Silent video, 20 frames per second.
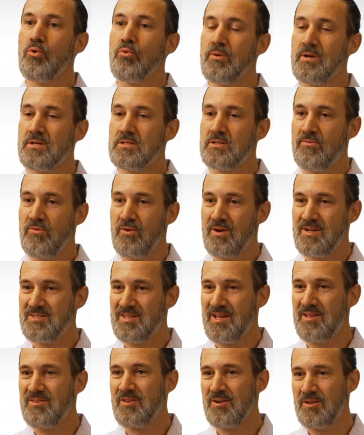risk for a
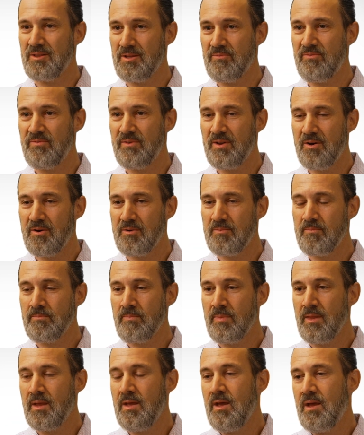sentinel lymph node.
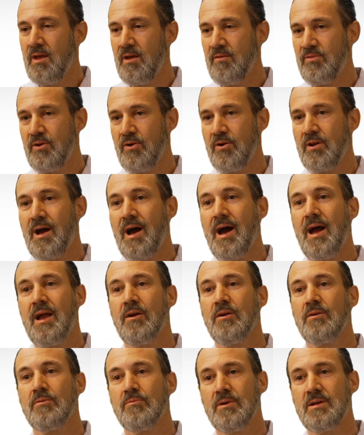If they're at a
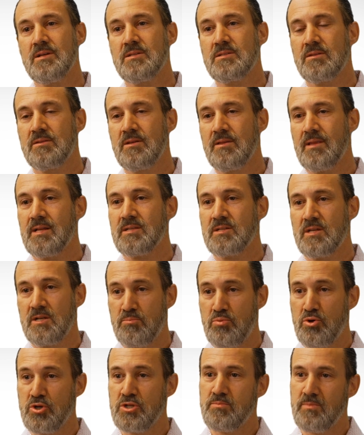higher risk, then that's going to
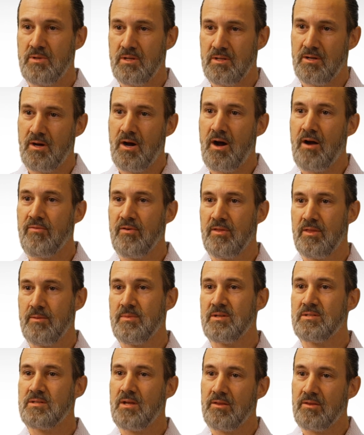push me to offer
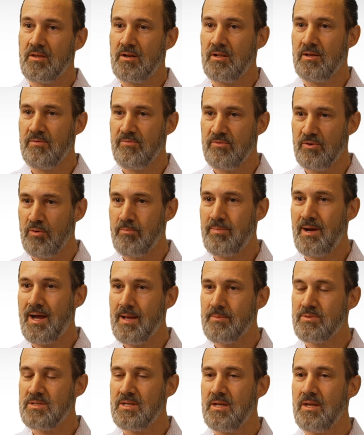them a sentinel lymph node
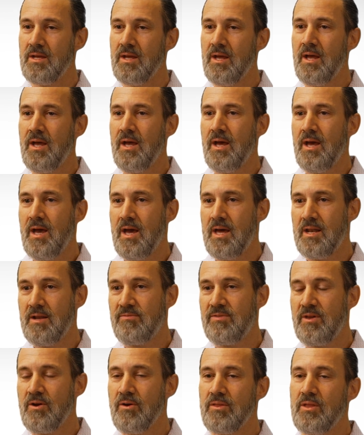biopsy. And
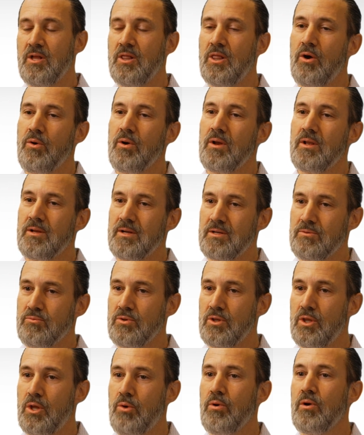if they're in the
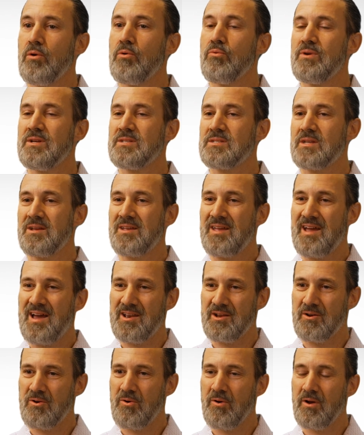lower risk
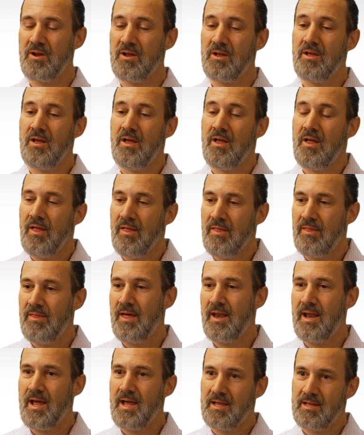category,
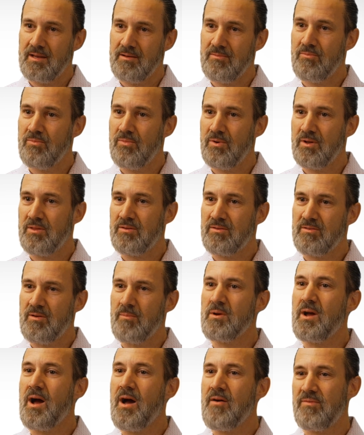then I can with
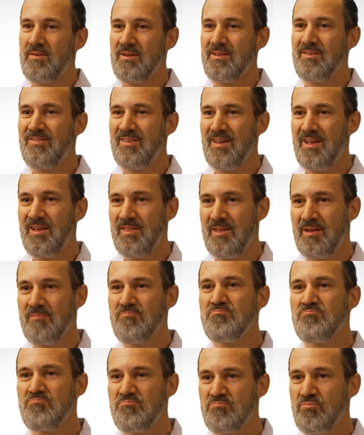some confidence say that
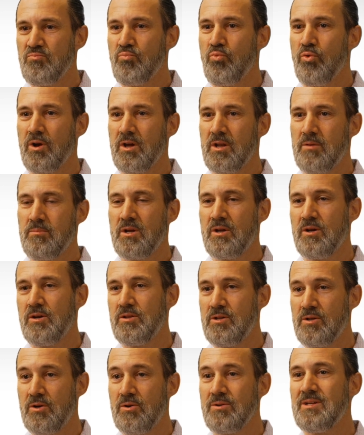we're going to be
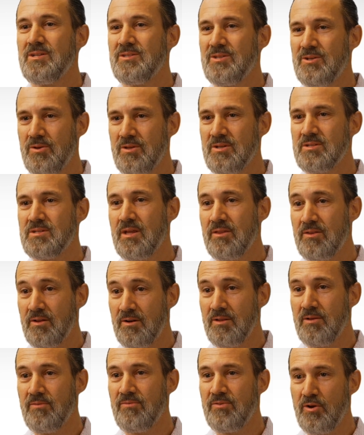good, you don't need to do the
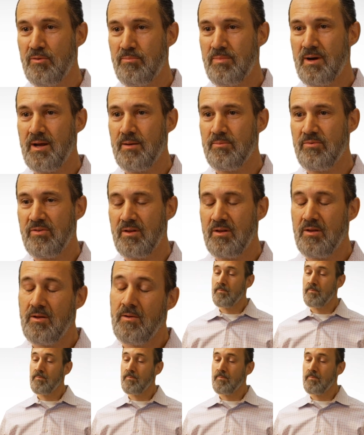sentinel lymph node biopsy.